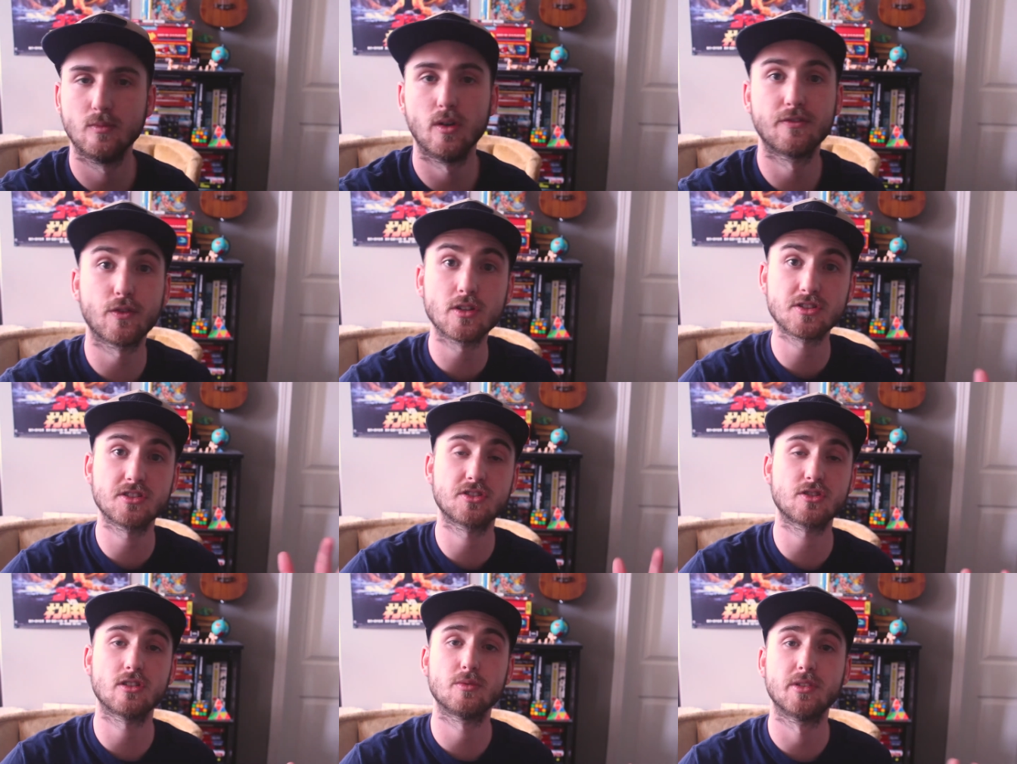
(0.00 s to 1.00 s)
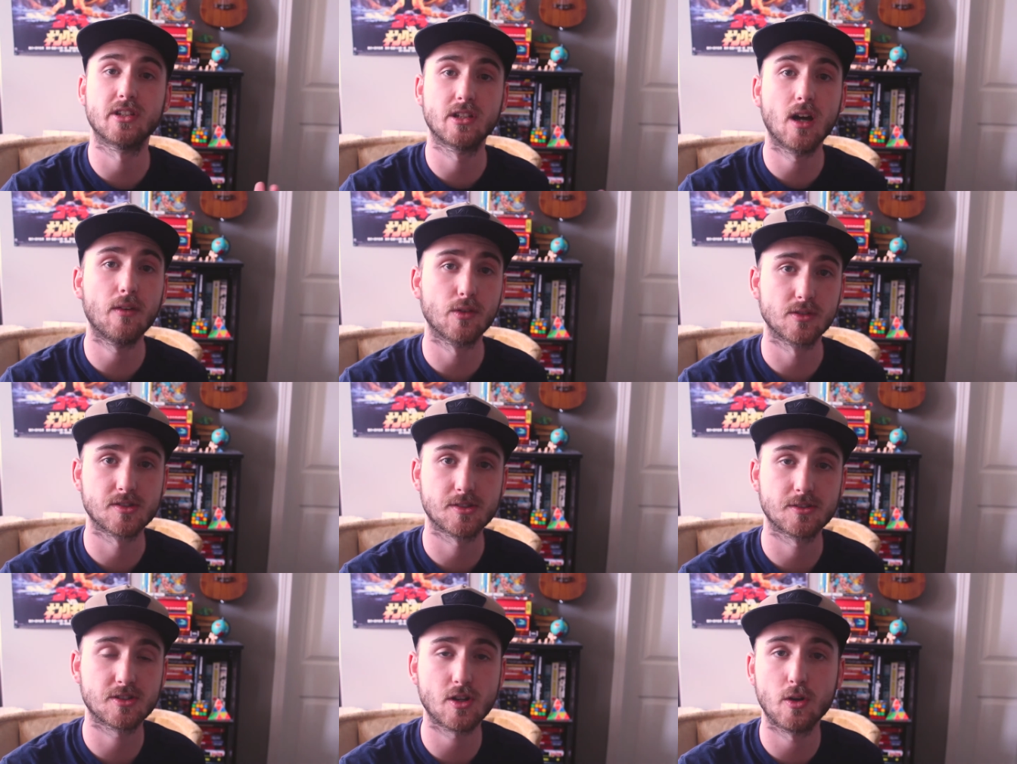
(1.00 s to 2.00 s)
Well, first let's start with the
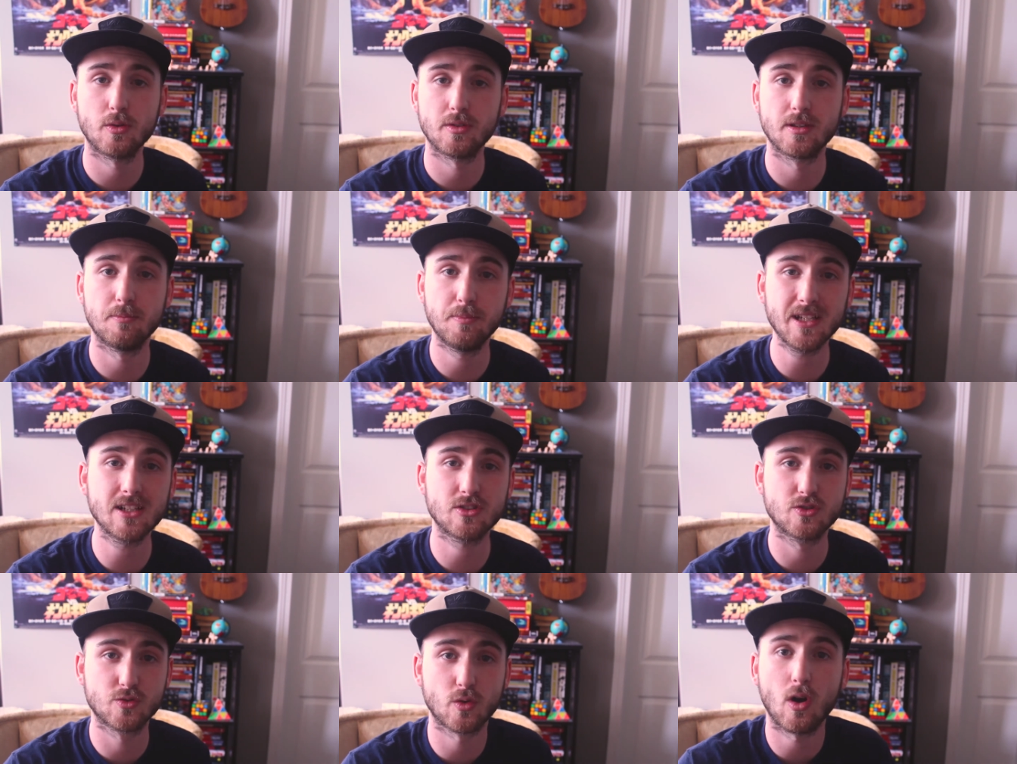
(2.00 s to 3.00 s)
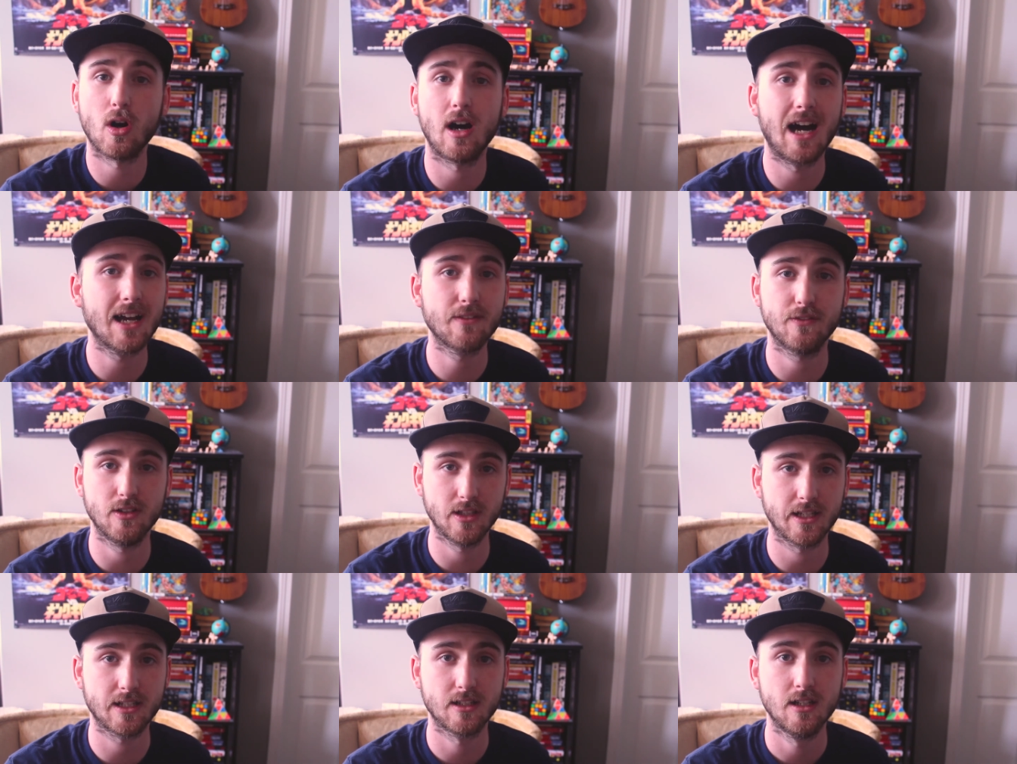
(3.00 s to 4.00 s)
covers. So the biggest draw, I feel
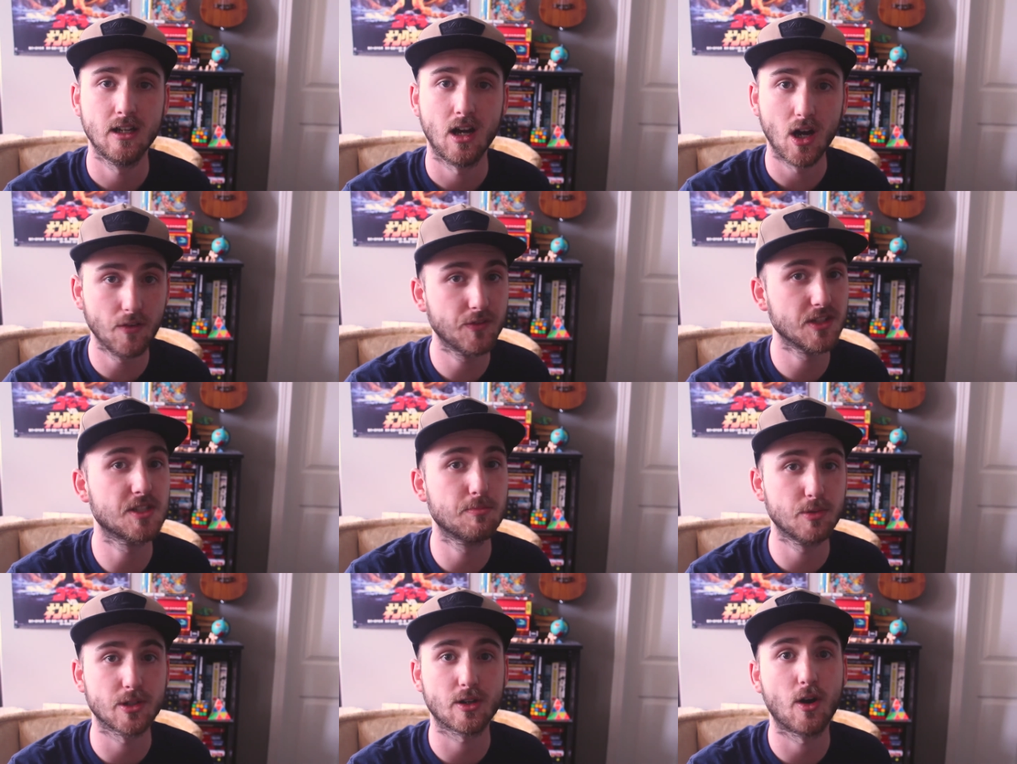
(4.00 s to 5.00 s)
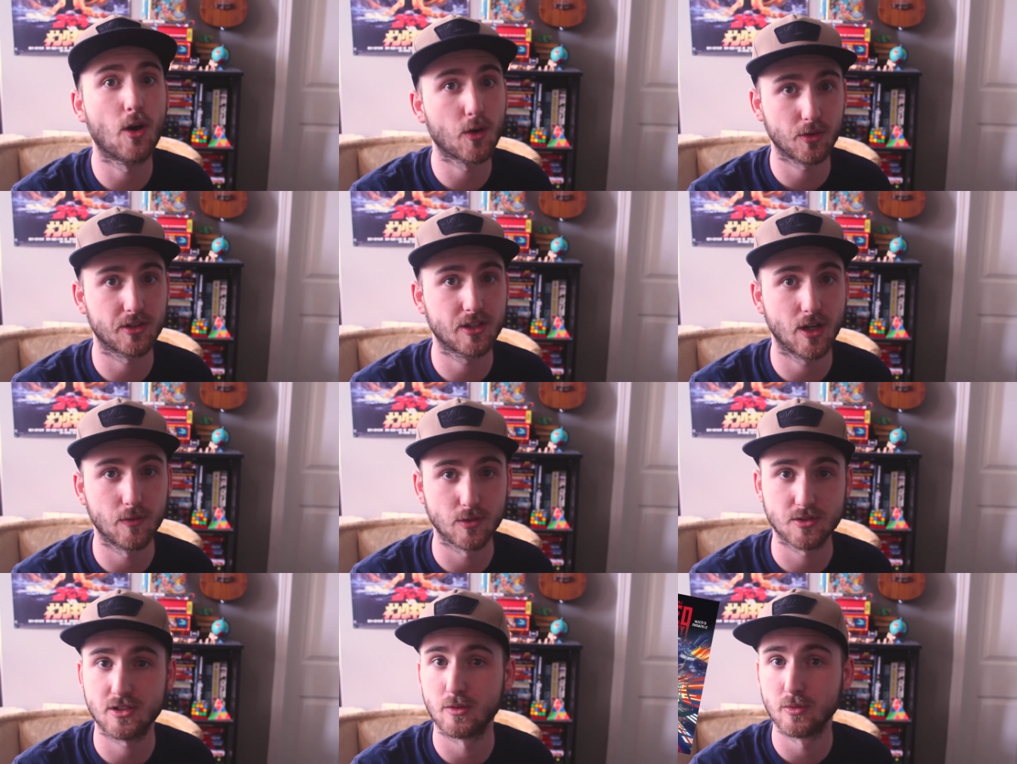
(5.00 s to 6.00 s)
like, of this book are the
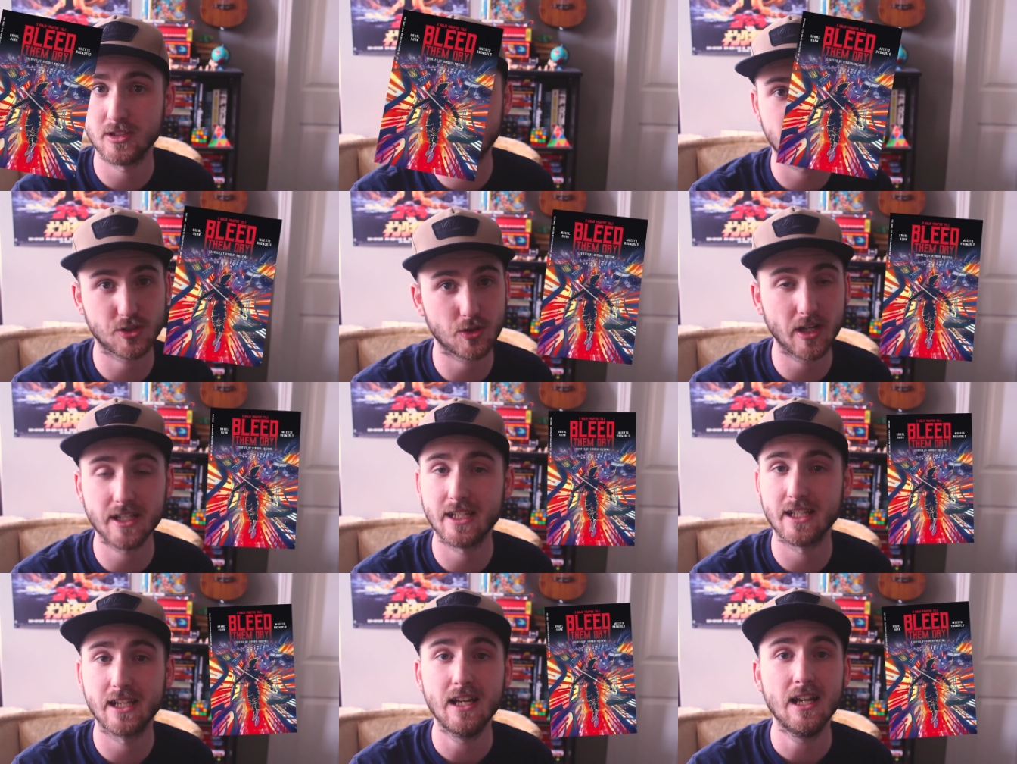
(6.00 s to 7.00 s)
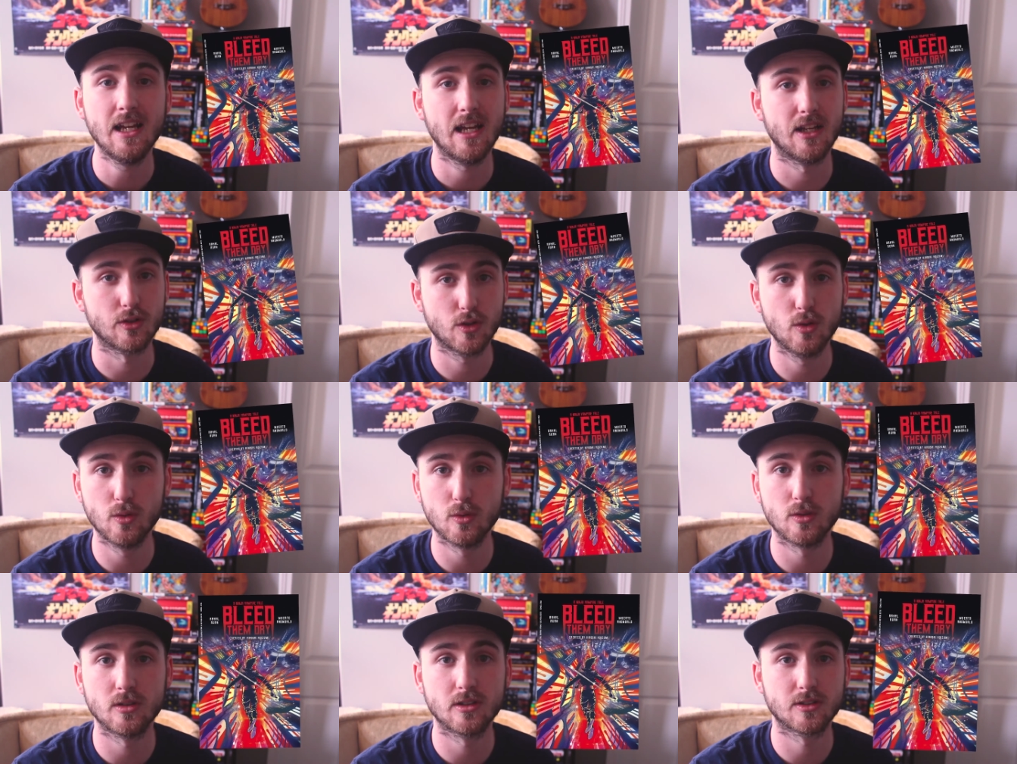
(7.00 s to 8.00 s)
covers. They're really striking and
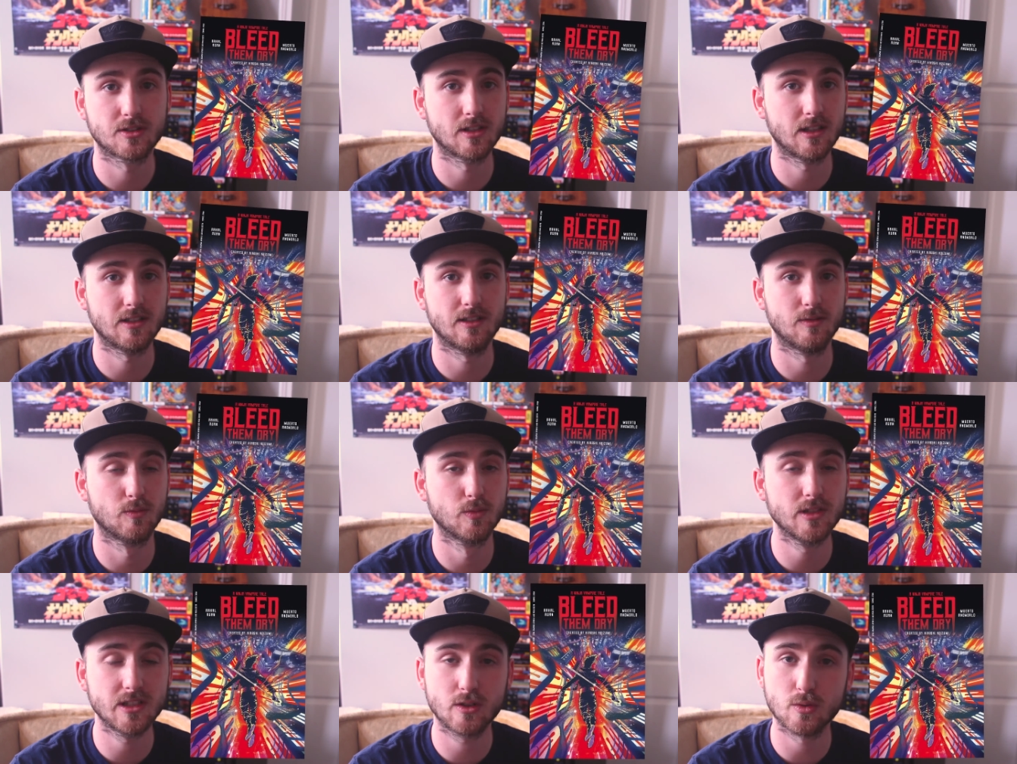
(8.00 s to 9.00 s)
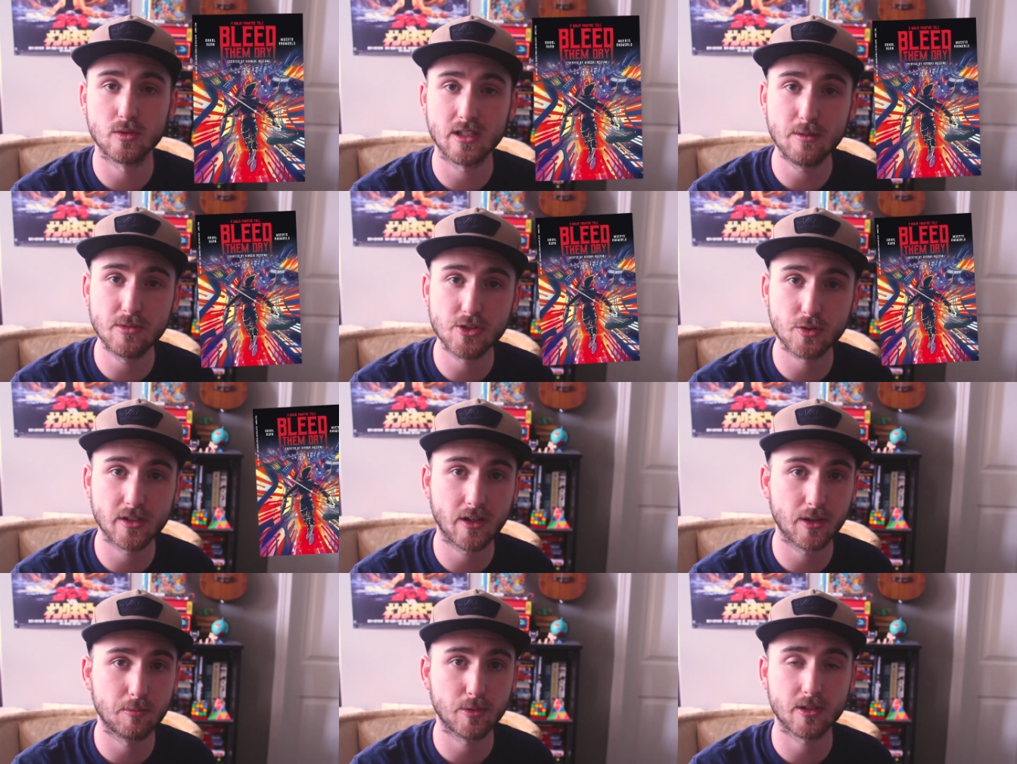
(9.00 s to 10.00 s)
cool. There's a really cool imagery
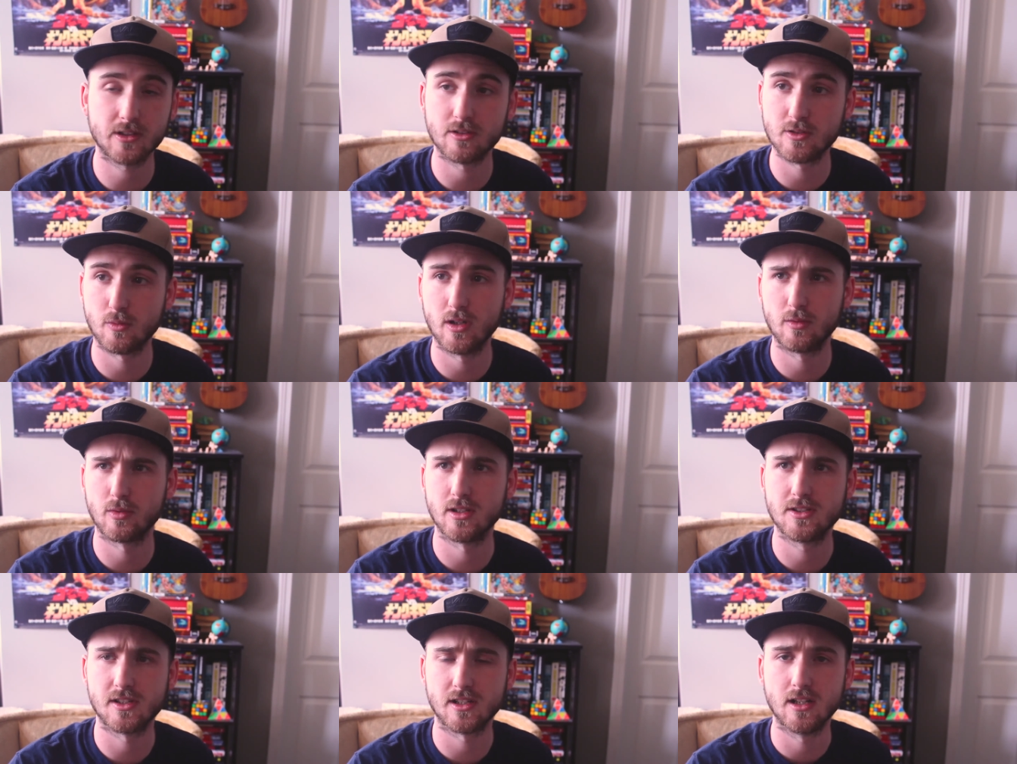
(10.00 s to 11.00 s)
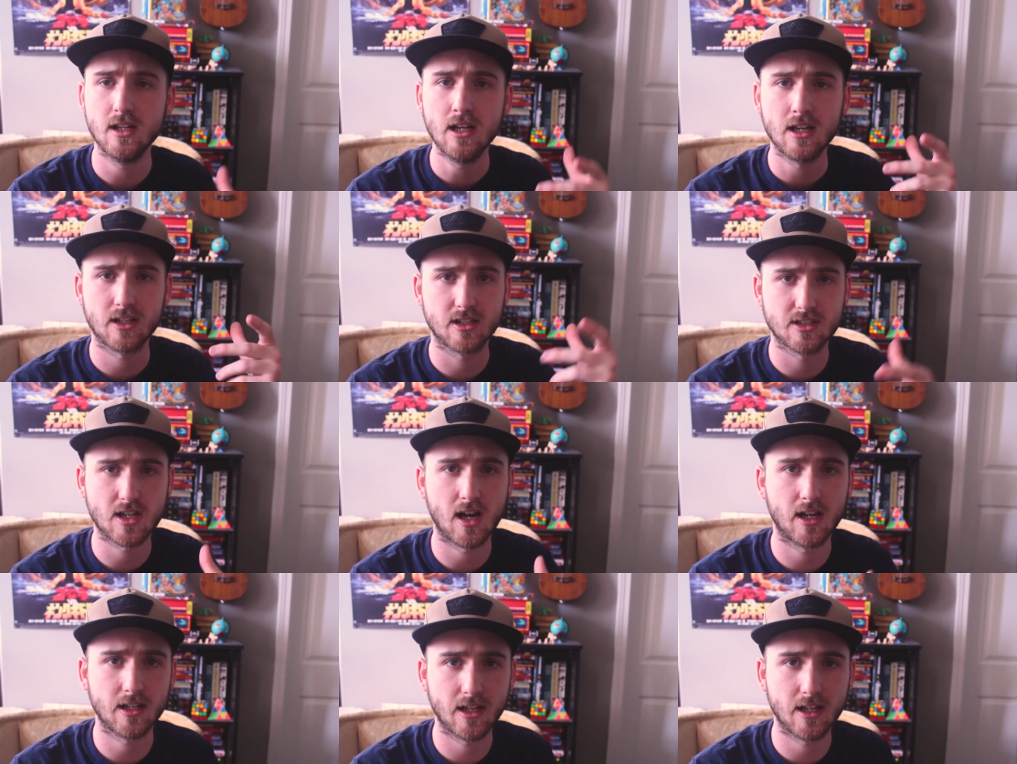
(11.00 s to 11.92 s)
on the book. There's one where it's a katana